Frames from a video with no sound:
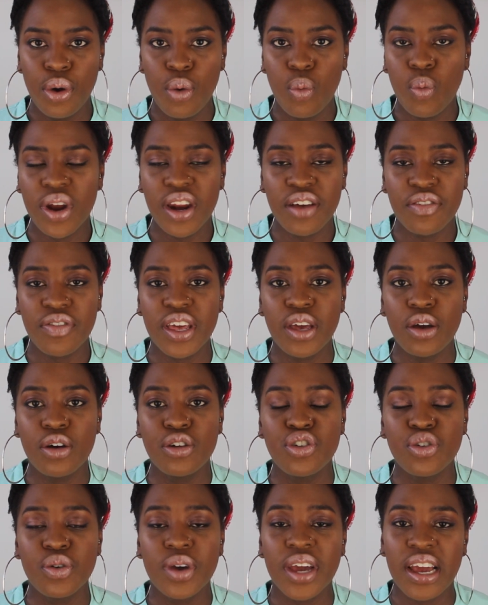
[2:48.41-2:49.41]
whatever
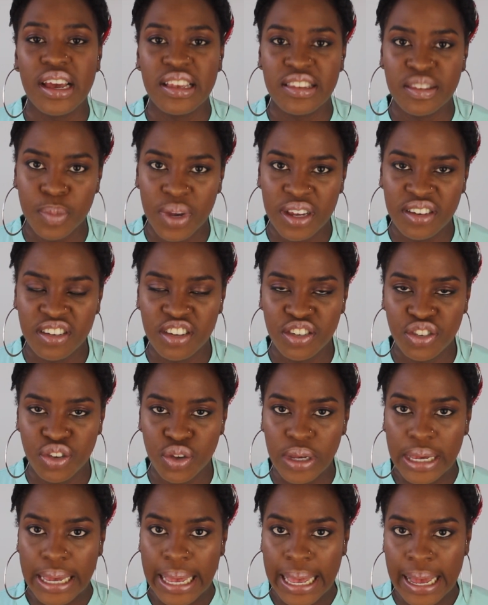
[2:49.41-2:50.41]
you're doing as much as
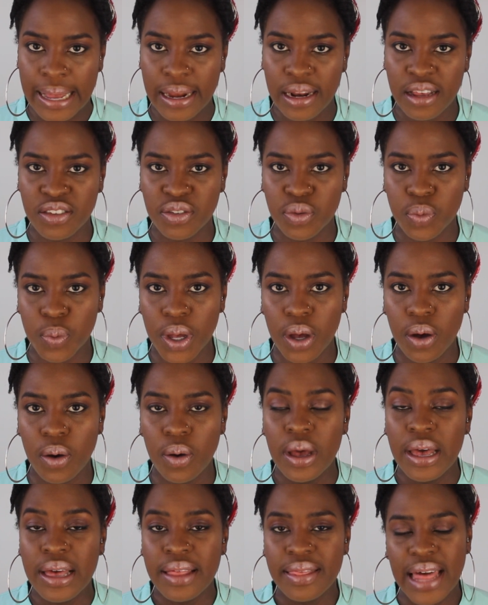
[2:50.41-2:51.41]
you can as well.